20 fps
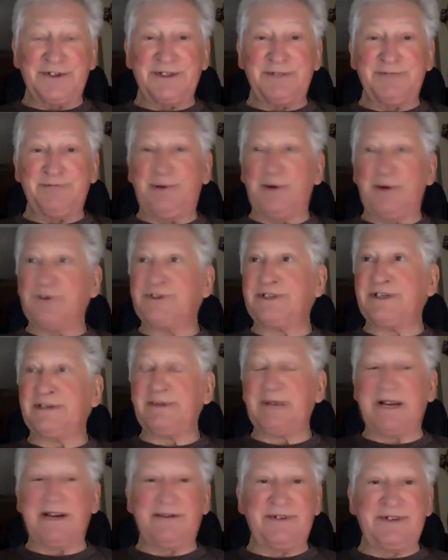He's boasting
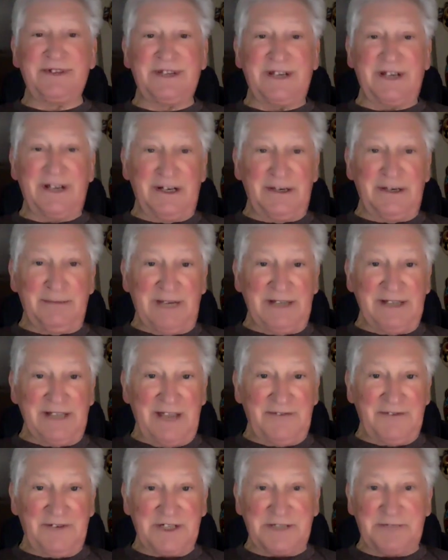about everything. Oh, my
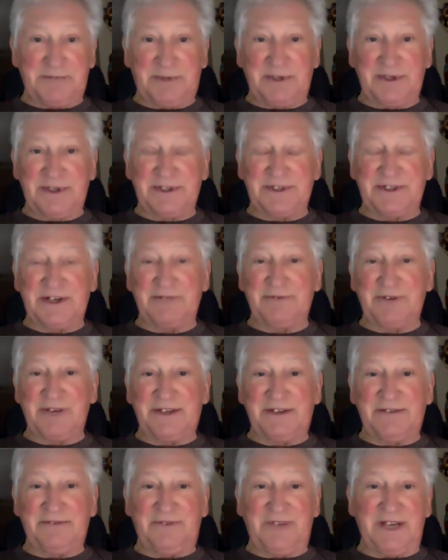life experience, I've
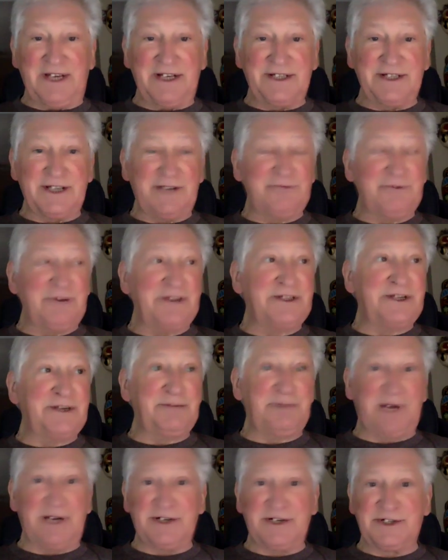read the Vedas, I've read the
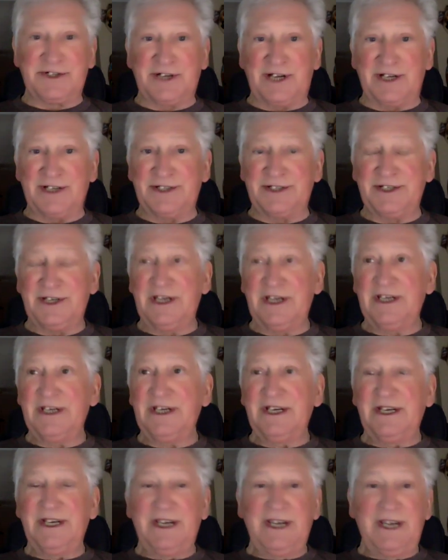Upanishads.
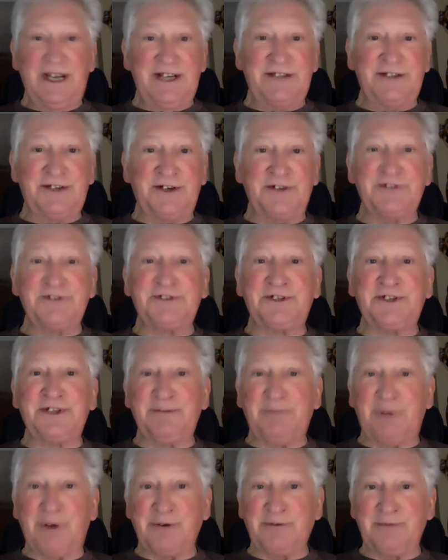And he turns to
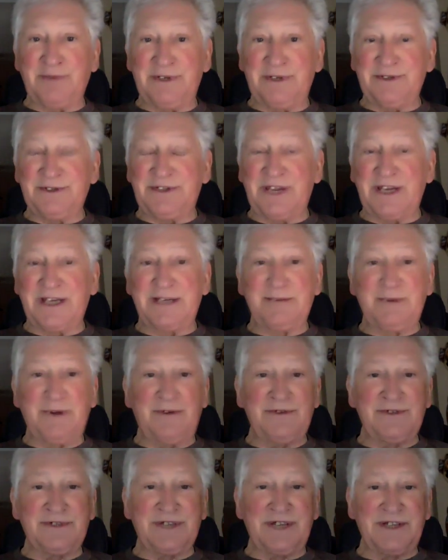the boatman who's taking him
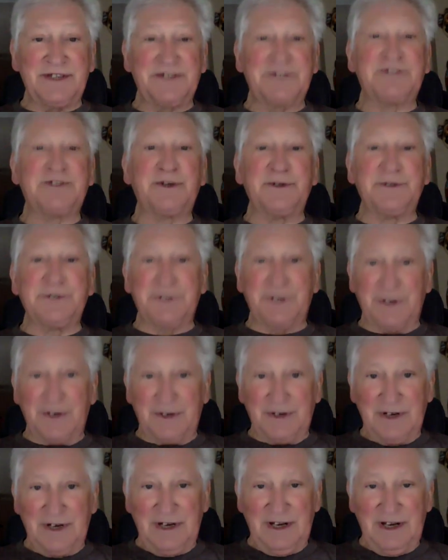over and says, So,
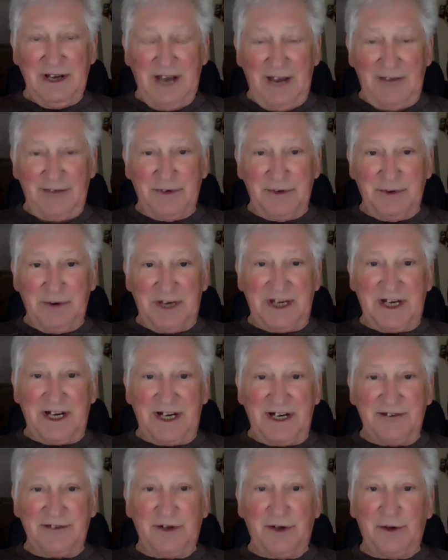sir, have you read
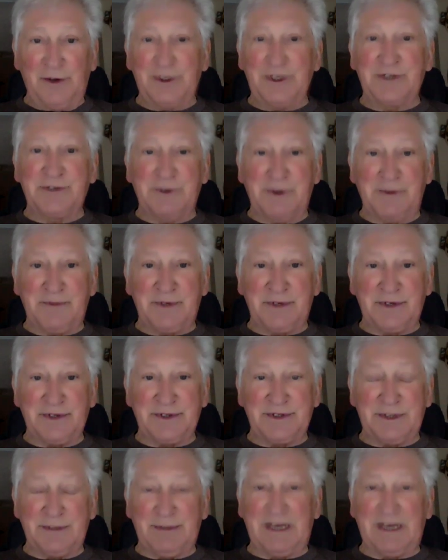any of the holy
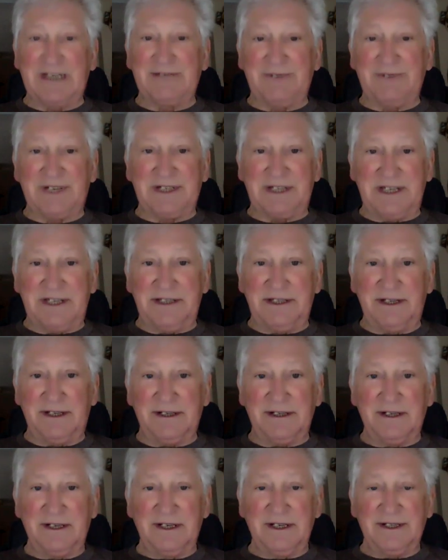scriptures, the Bhagavad
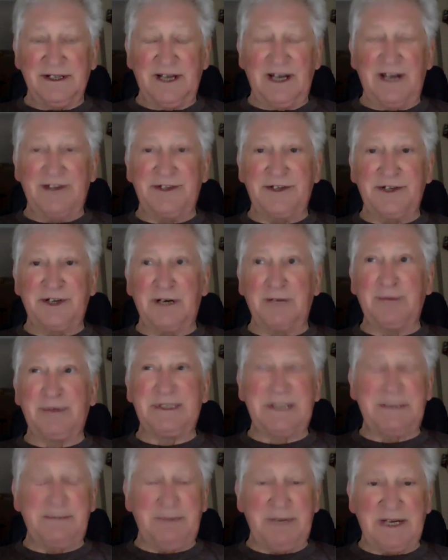Gita, the Hatha Yoga
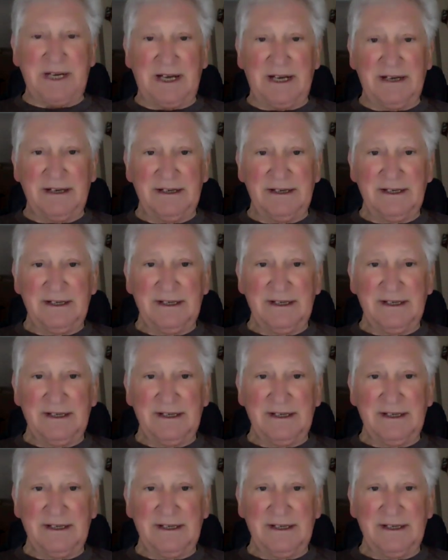Pradipika?